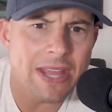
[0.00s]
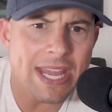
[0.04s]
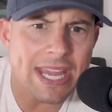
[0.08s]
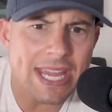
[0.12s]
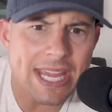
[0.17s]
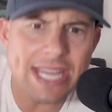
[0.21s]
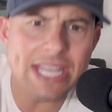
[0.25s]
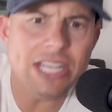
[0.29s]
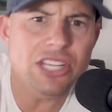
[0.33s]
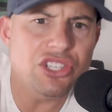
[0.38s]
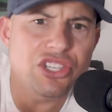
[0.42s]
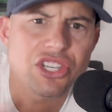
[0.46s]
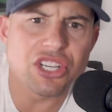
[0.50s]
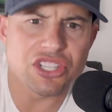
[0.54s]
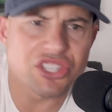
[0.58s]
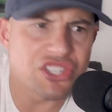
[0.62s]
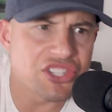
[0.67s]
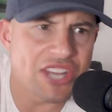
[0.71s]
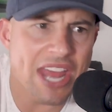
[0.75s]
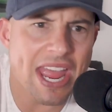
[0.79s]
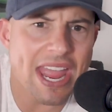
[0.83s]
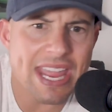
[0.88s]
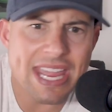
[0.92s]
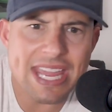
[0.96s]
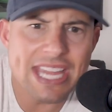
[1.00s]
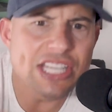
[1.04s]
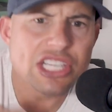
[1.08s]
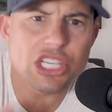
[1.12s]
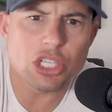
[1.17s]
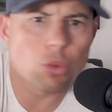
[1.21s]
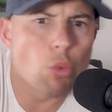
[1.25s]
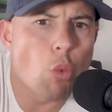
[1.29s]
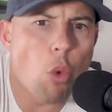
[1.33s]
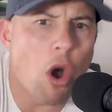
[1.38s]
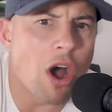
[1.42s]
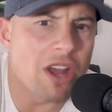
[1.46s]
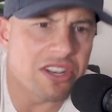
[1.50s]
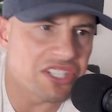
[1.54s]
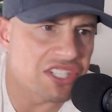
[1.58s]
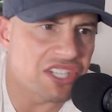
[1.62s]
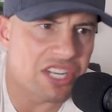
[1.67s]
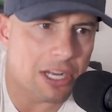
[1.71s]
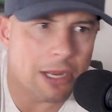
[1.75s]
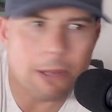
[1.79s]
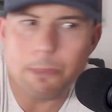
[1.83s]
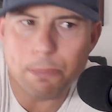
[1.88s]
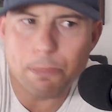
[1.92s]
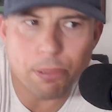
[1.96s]
he just wants
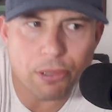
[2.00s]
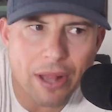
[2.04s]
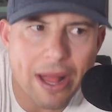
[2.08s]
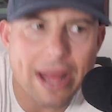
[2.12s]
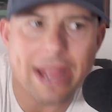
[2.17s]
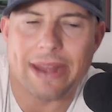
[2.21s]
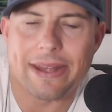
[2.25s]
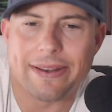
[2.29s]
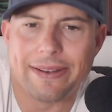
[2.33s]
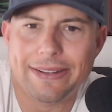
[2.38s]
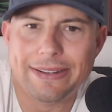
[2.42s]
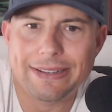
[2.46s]
to complain.